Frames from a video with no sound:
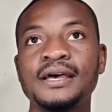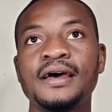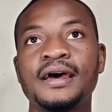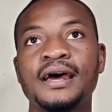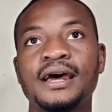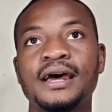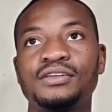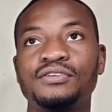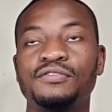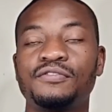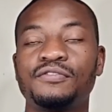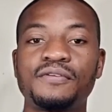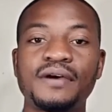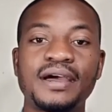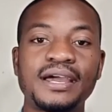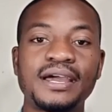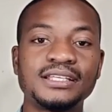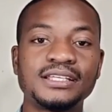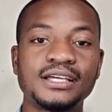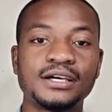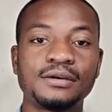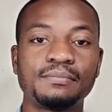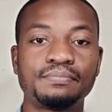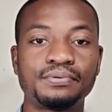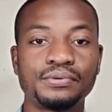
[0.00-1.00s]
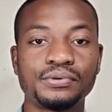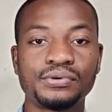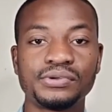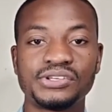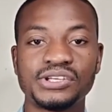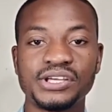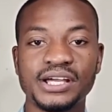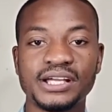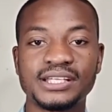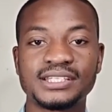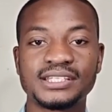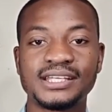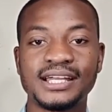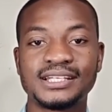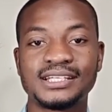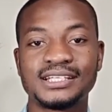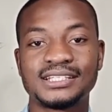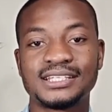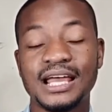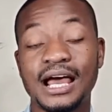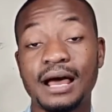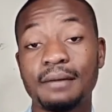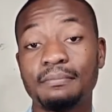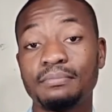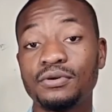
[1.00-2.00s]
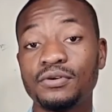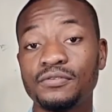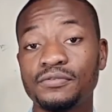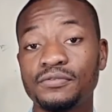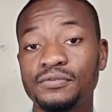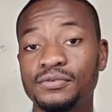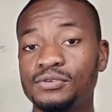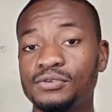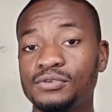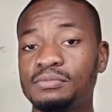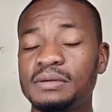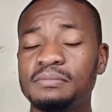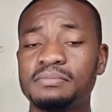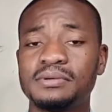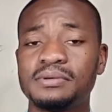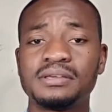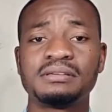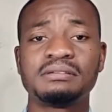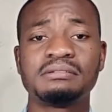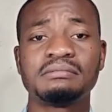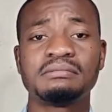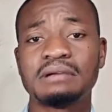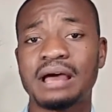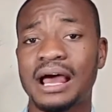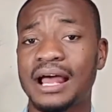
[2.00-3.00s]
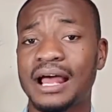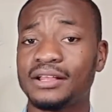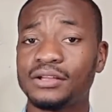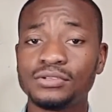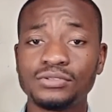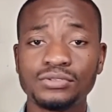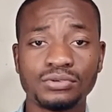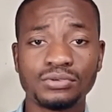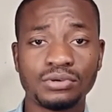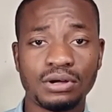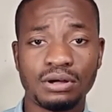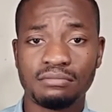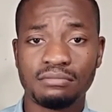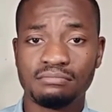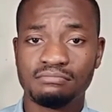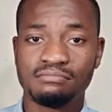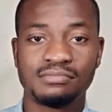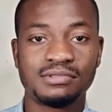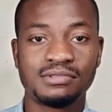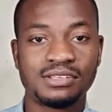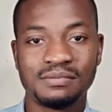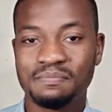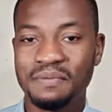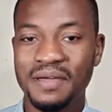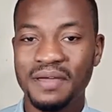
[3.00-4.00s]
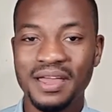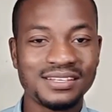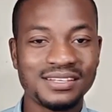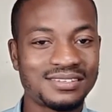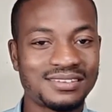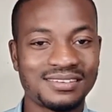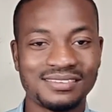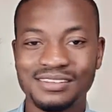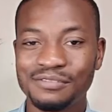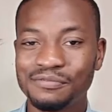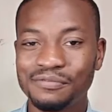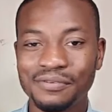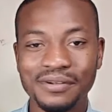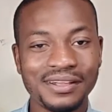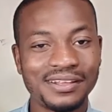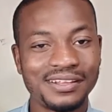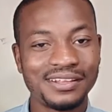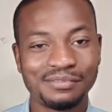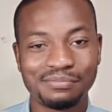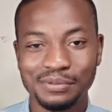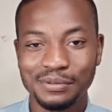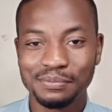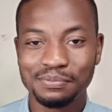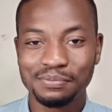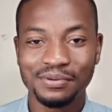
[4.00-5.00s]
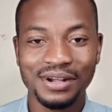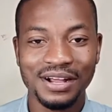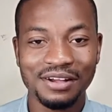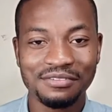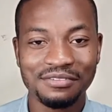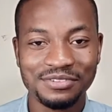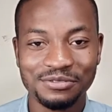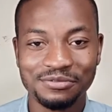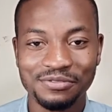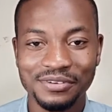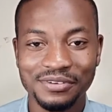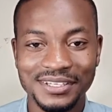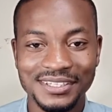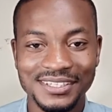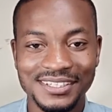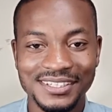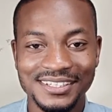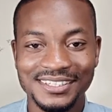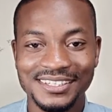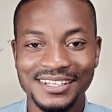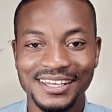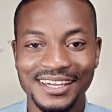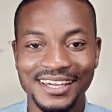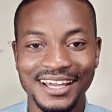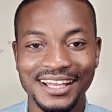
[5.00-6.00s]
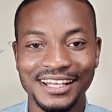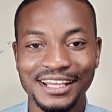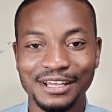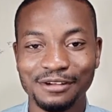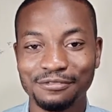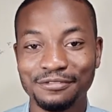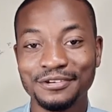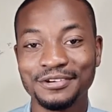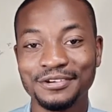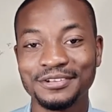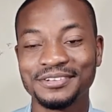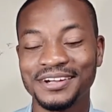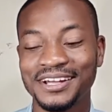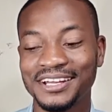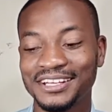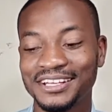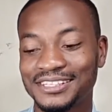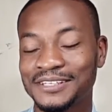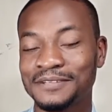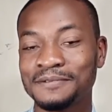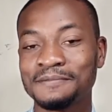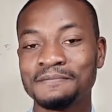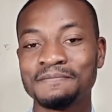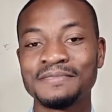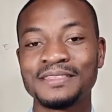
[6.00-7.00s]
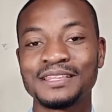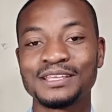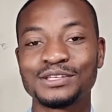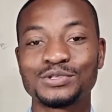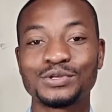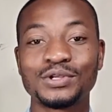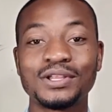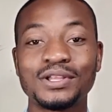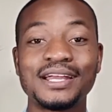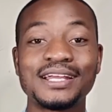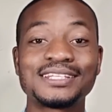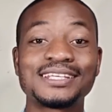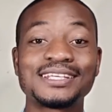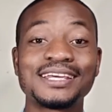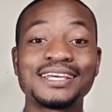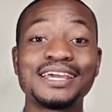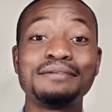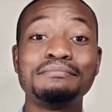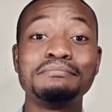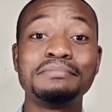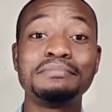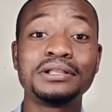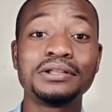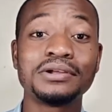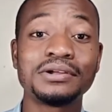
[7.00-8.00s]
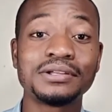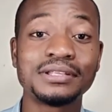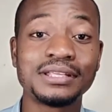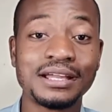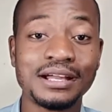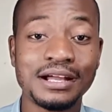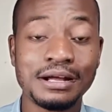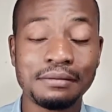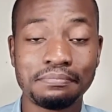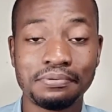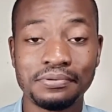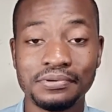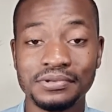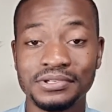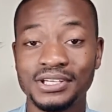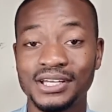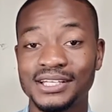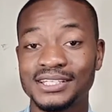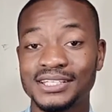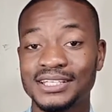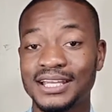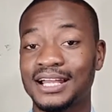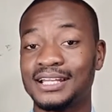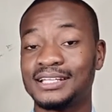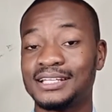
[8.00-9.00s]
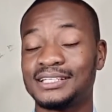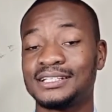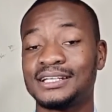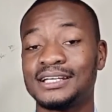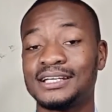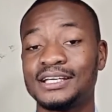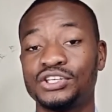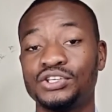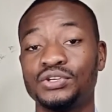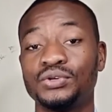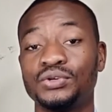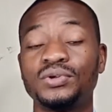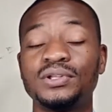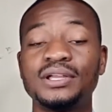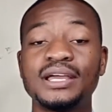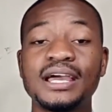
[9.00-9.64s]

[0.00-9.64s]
you find a project that is above you, maybe I don't know, depends. Different people have different things they can afford, right? So let's say a millionaire project and you only